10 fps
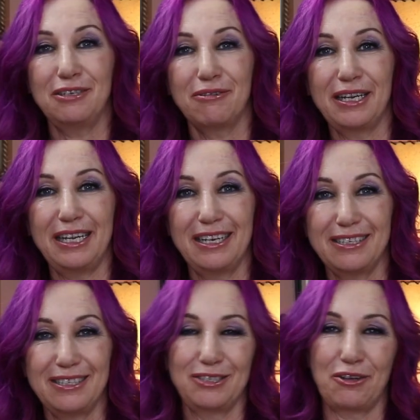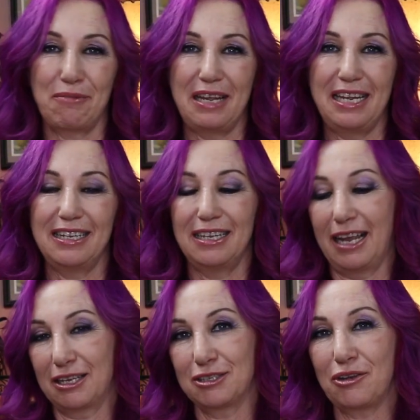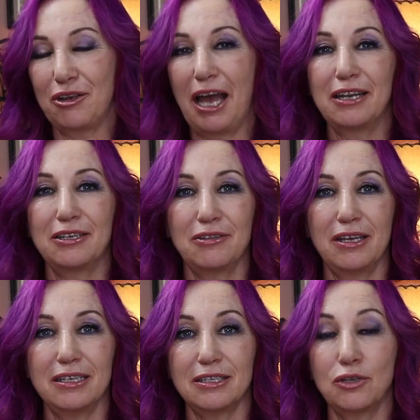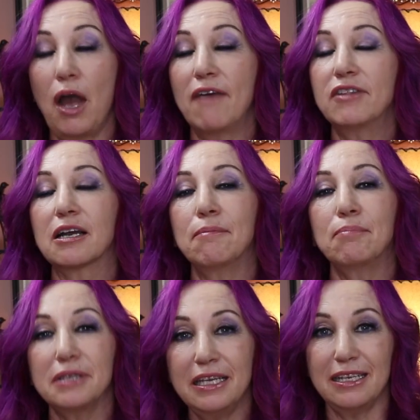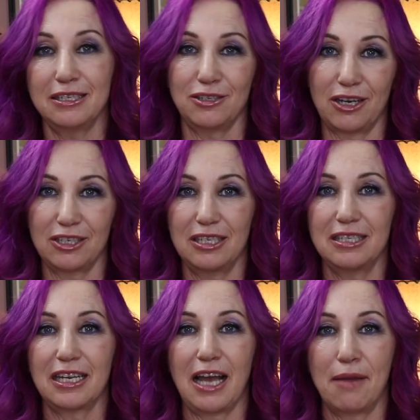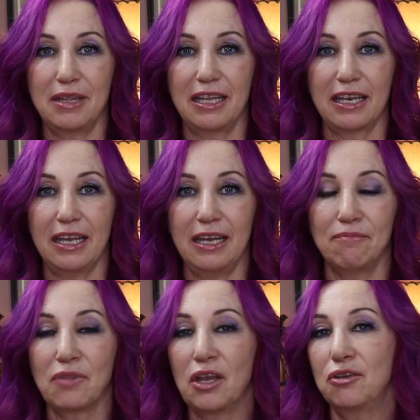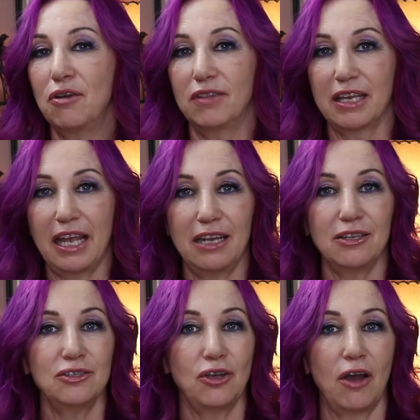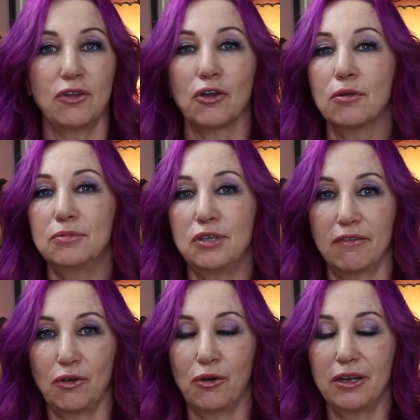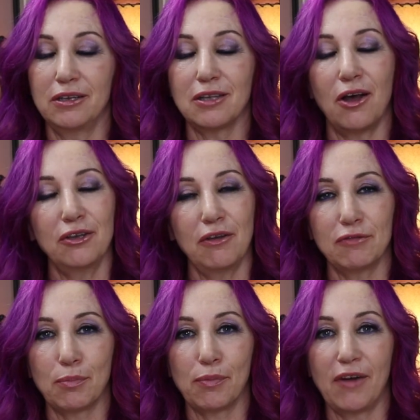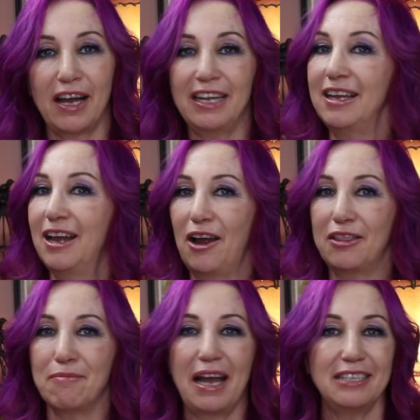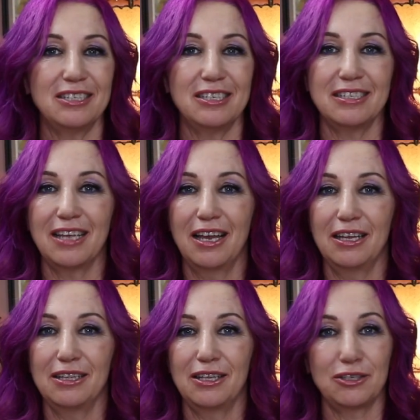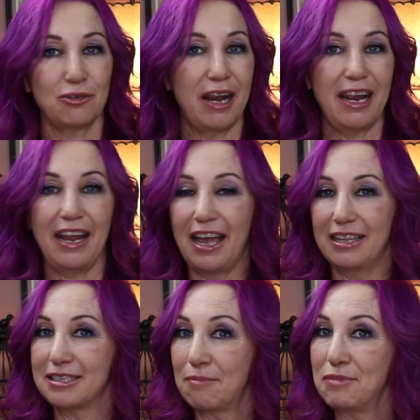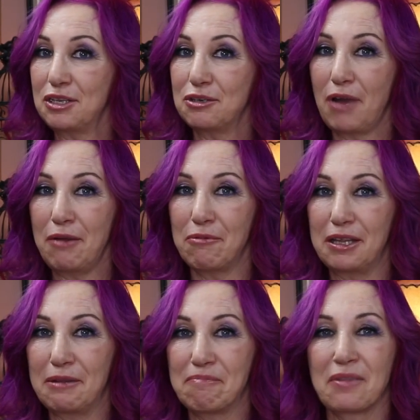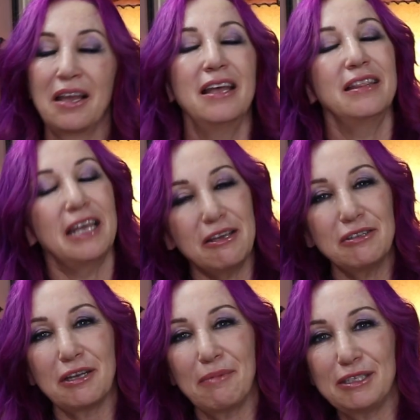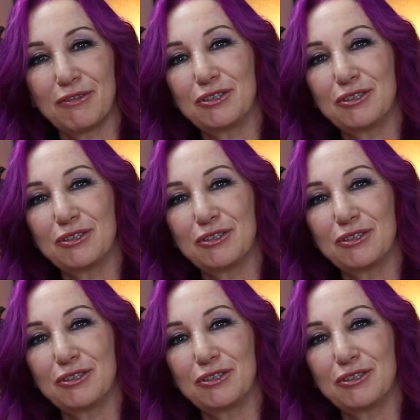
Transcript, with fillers: you were here to join me and I could show you how to do this. You have the complete instructions that come in the kit. You have the candles, you have the herbs, you have the oils. All you have to provide are the matches, the tray, and something to write with. Thank you so much for